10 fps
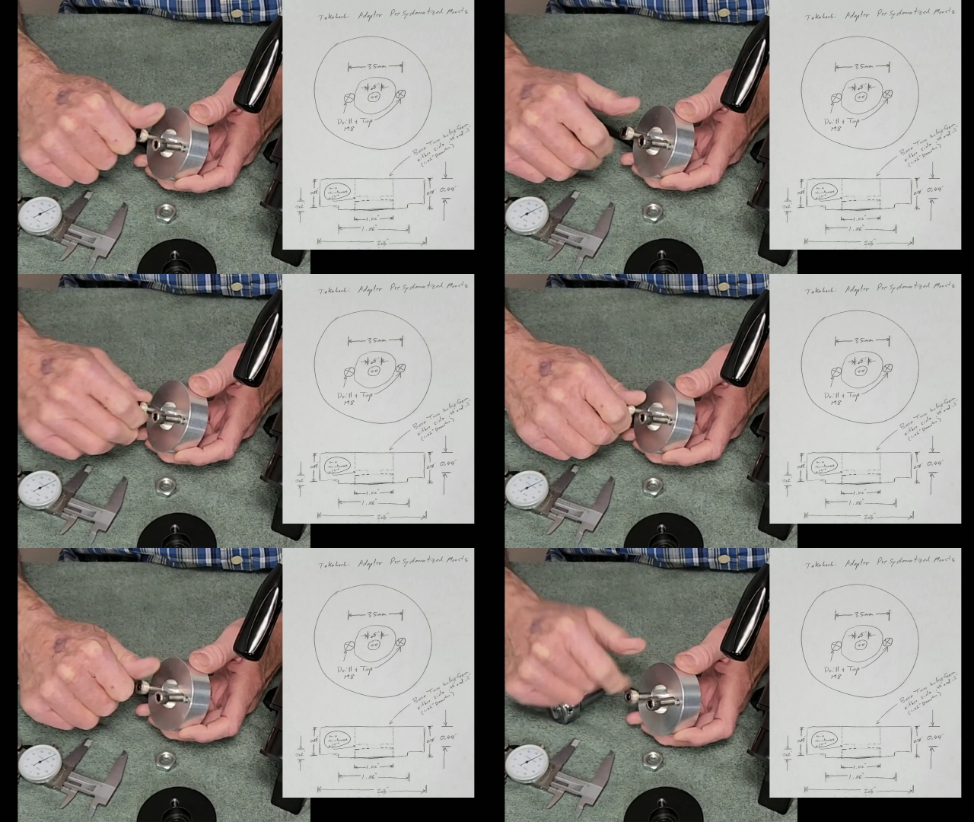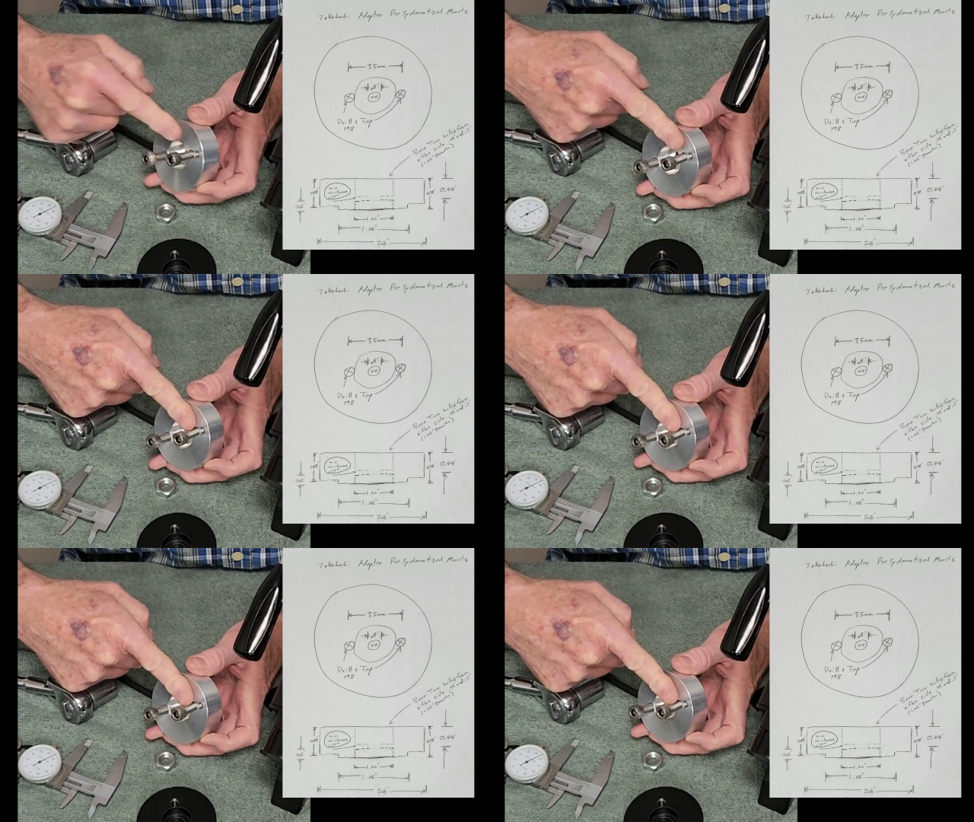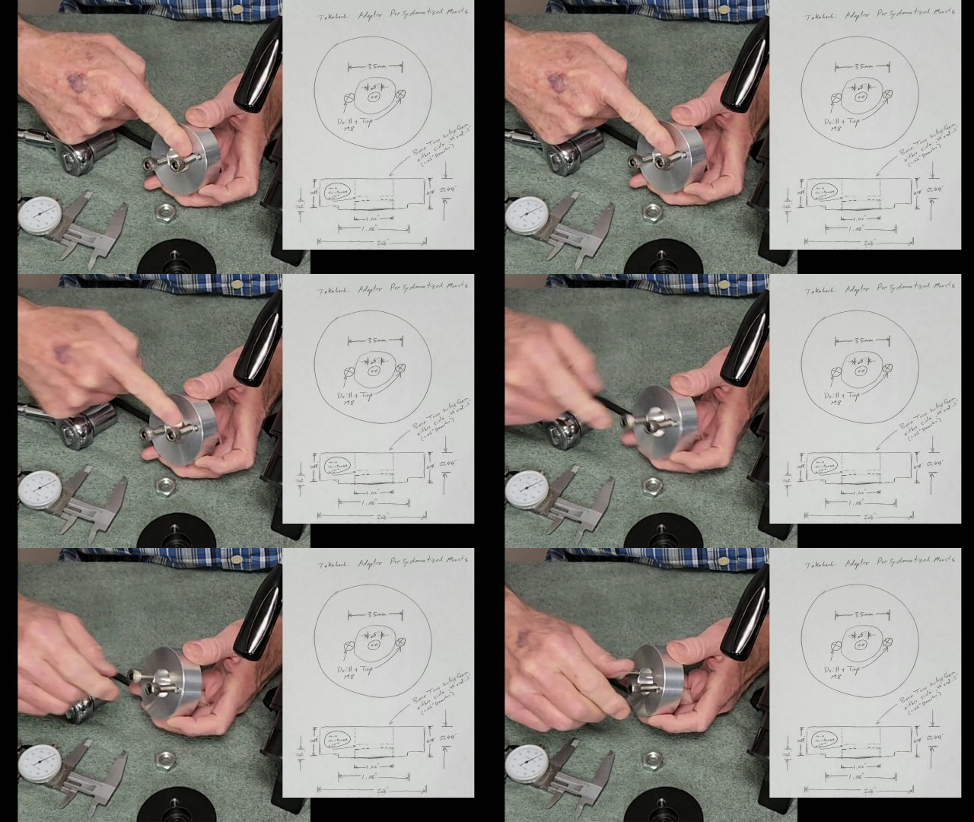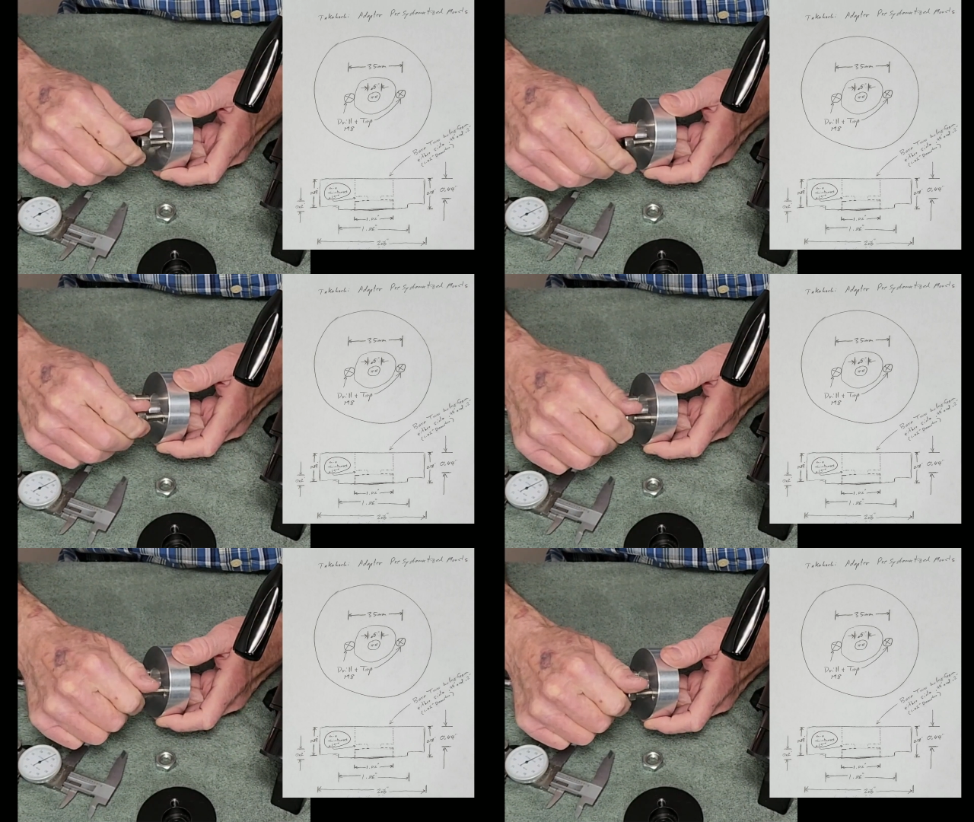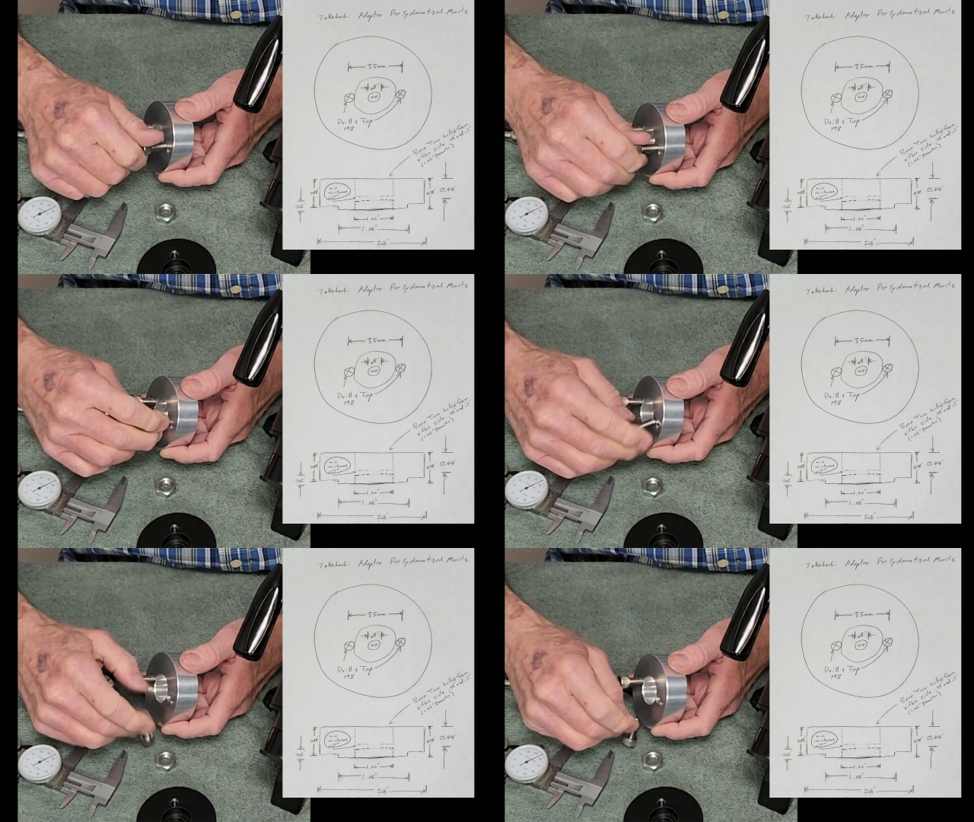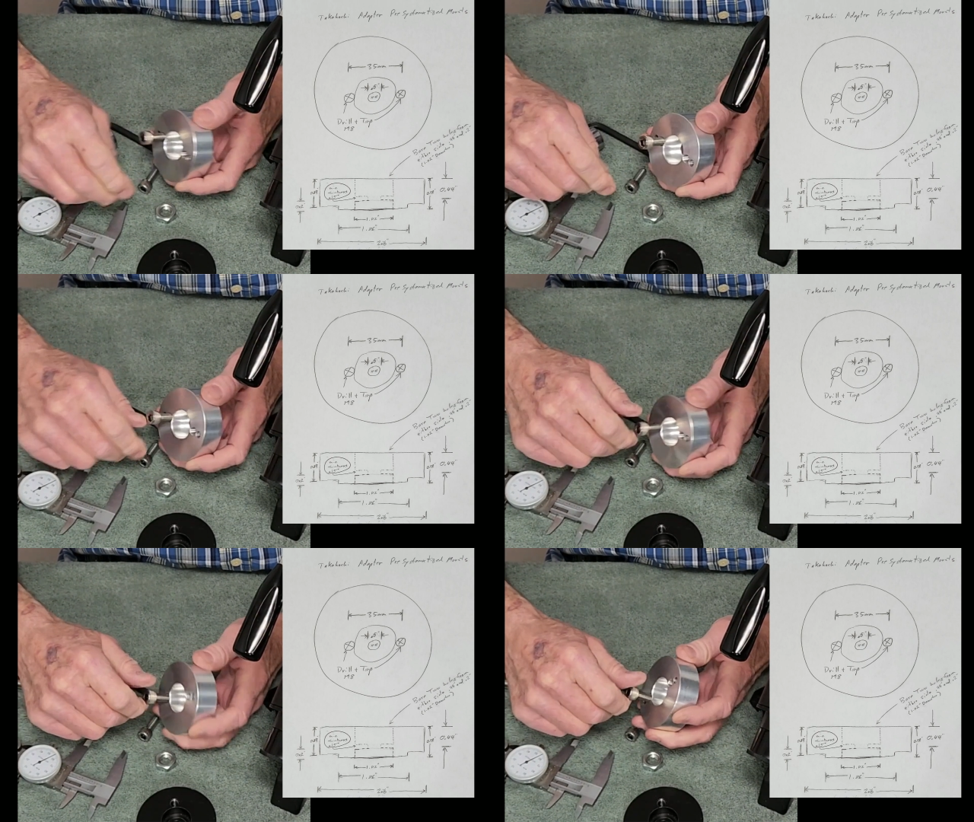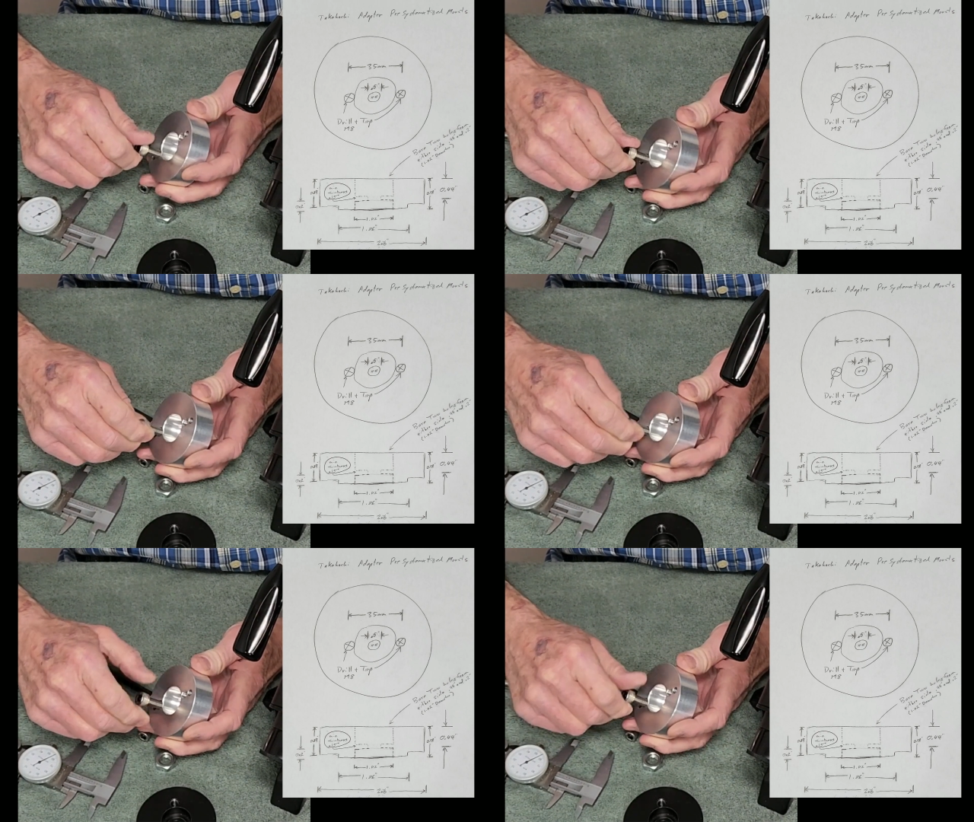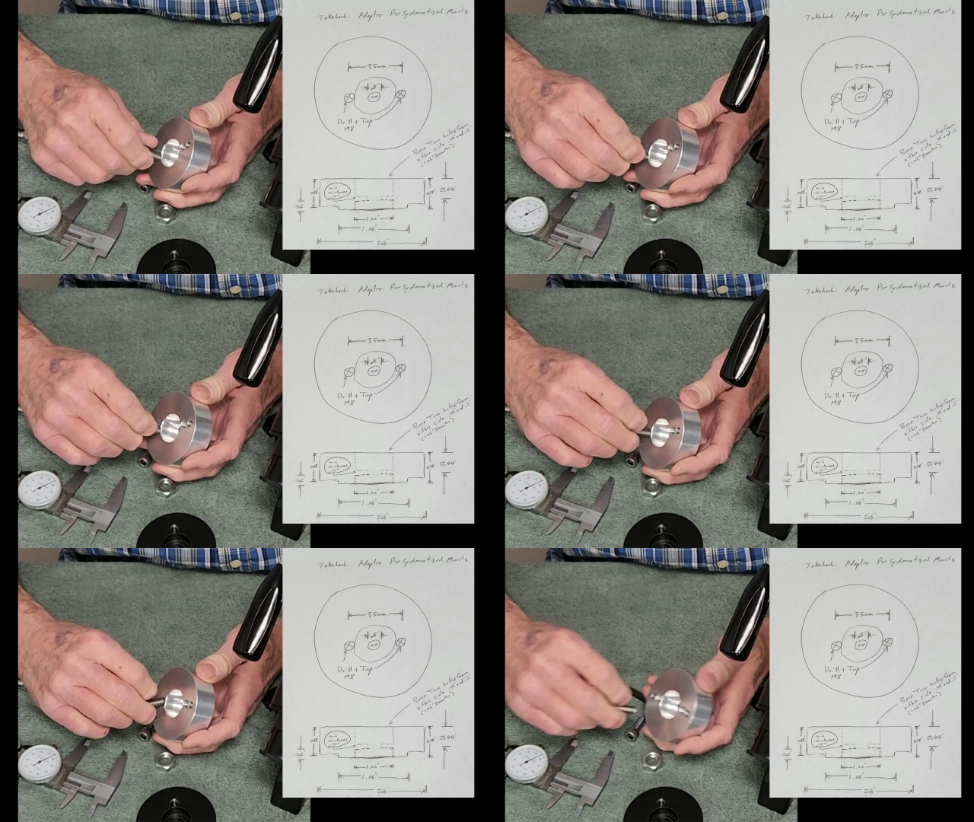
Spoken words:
No face is visible, so there are no lips to read.